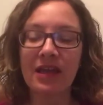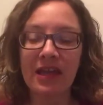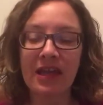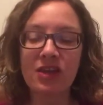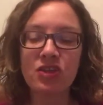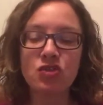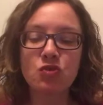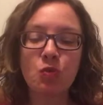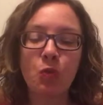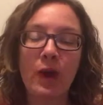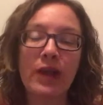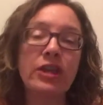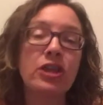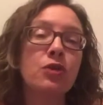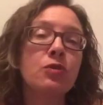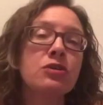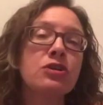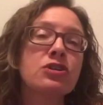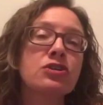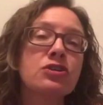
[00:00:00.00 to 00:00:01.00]
is when
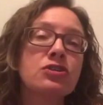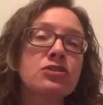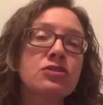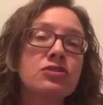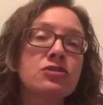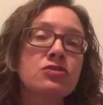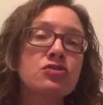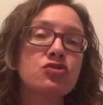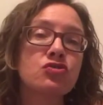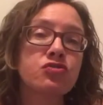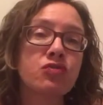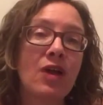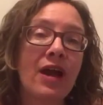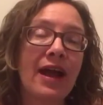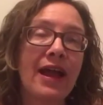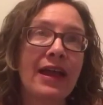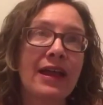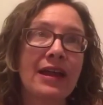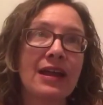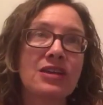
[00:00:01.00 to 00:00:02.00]
you are
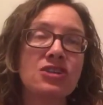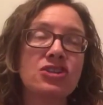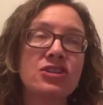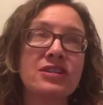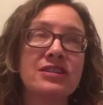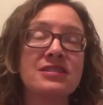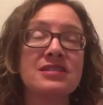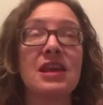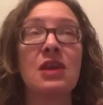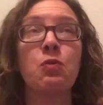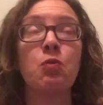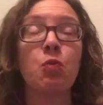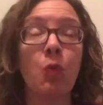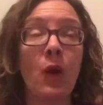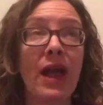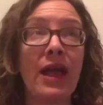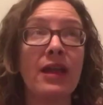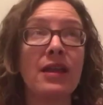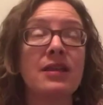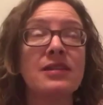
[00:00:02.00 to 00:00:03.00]
trying, and I shouldn't say
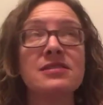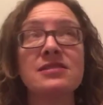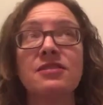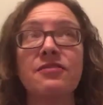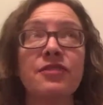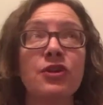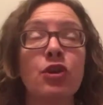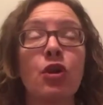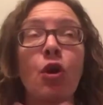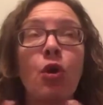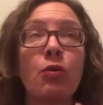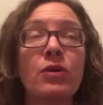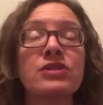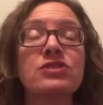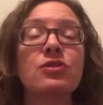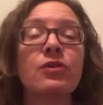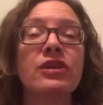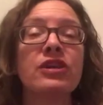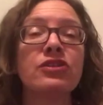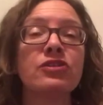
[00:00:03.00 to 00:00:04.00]
when, as if you're
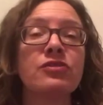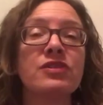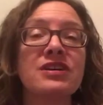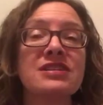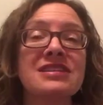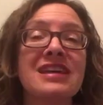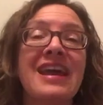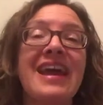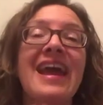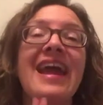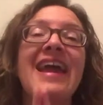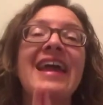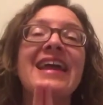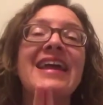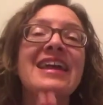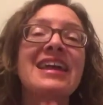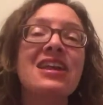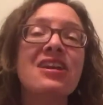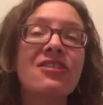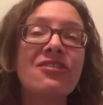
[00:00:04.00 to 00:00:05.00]
always going to do this.
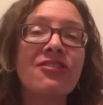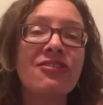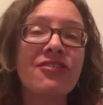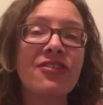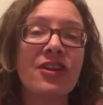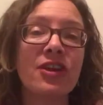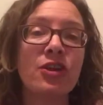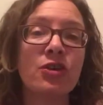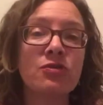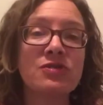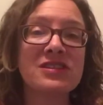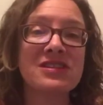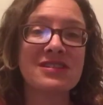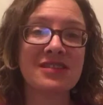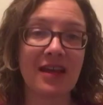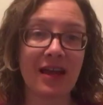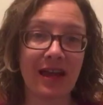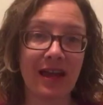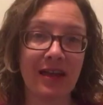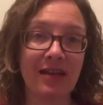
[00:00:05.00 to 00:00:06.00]
If you
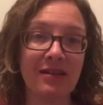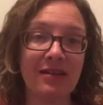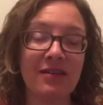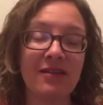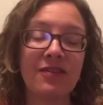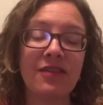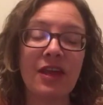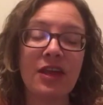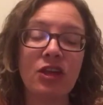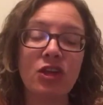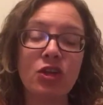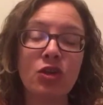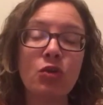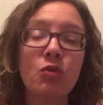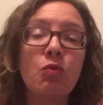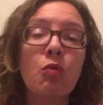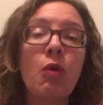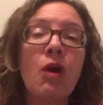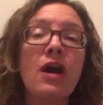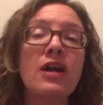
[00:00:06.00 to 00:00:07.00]
decide that
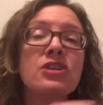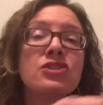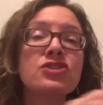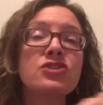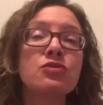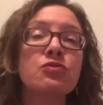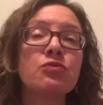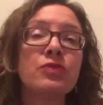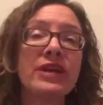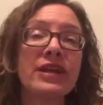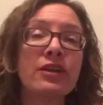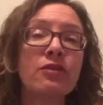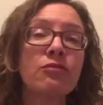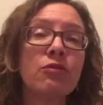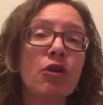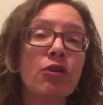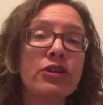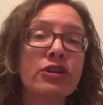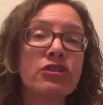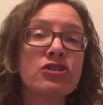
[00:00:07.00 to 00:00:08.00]
you want to
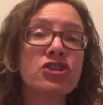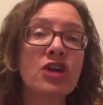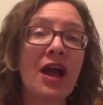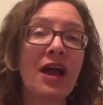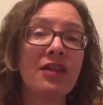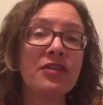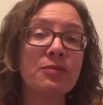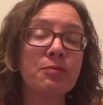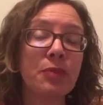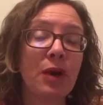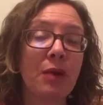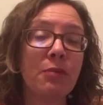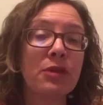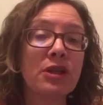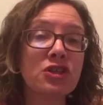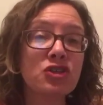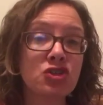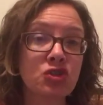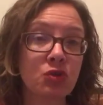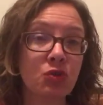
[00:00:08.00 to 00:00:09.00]
re-enroll your child in
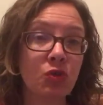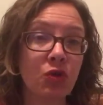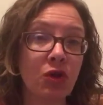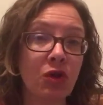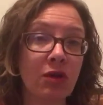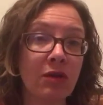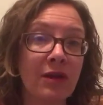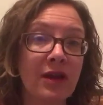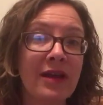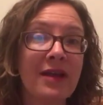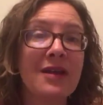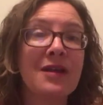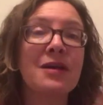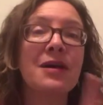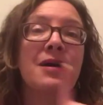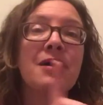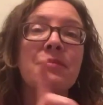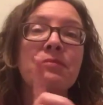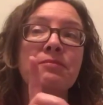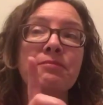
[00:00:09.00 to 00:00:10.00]
public school,
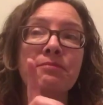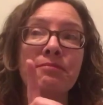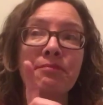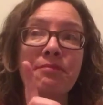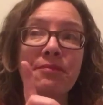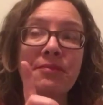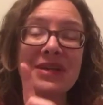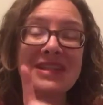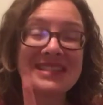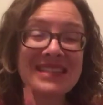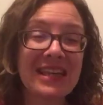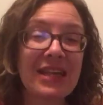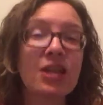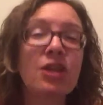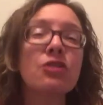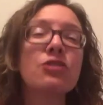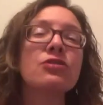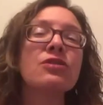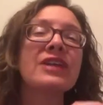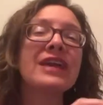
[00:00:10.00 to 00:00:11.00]

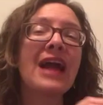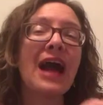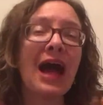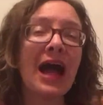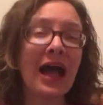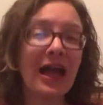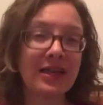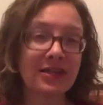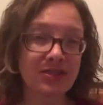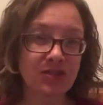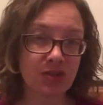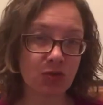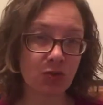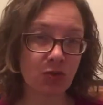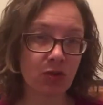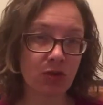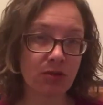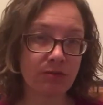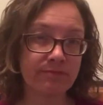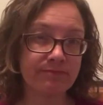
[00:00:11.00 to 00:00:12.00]
particularly high
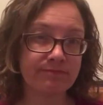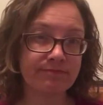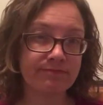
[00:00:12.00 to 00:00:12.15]
school,